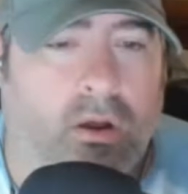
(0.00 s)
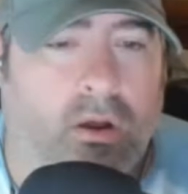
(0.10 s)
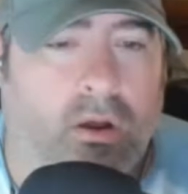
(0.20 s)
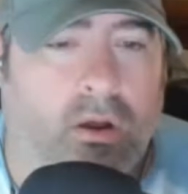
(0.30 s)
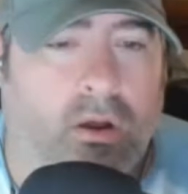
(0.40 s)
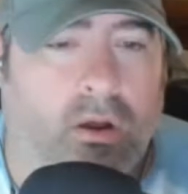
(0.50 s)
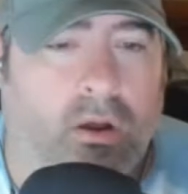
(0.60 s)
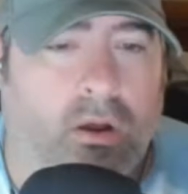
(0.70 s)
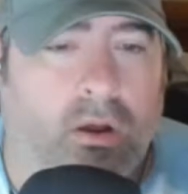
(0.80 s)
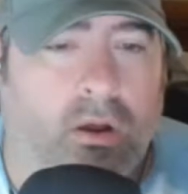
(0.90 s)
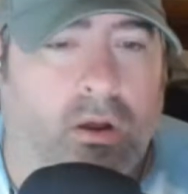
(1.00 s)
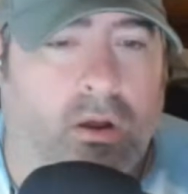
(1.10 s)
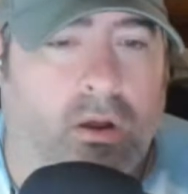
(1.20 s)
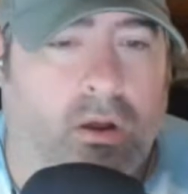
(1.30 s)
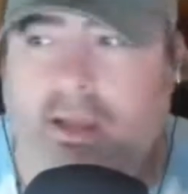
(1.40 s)
bring
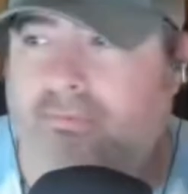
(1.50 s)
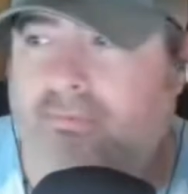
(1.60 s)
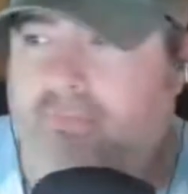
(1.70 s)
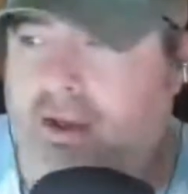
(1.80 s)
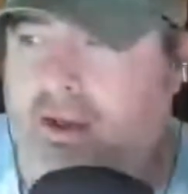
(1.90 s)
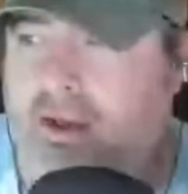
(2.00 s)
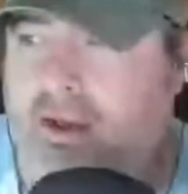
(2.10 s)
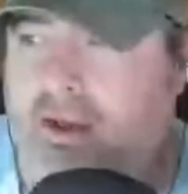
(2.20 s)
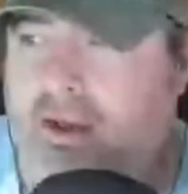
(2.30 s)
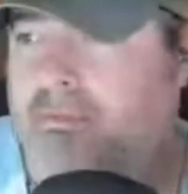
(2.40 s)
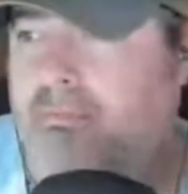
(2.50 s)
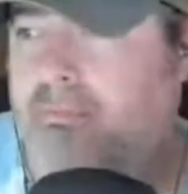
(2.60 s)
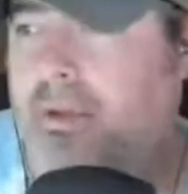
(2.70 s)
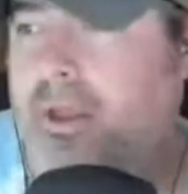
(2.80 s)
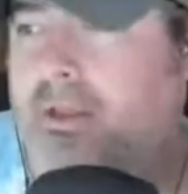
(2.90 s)
our top 5
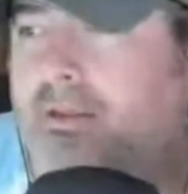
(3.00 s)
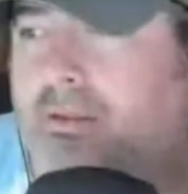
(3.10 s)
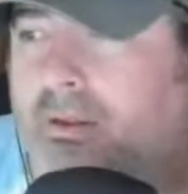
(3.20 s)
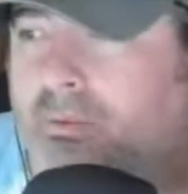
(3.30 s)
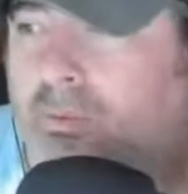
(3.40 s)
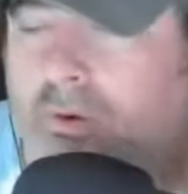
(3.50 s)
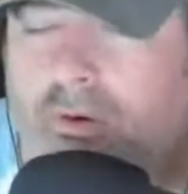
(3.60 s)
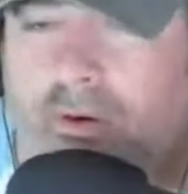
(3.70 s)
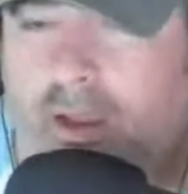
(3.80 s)
back, like where